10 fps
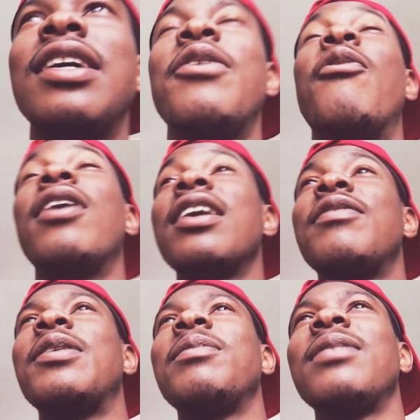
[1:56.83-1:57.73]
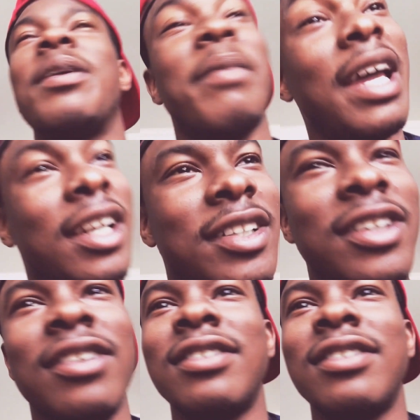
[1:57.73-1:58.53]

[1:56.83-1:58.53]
One of them, the manager,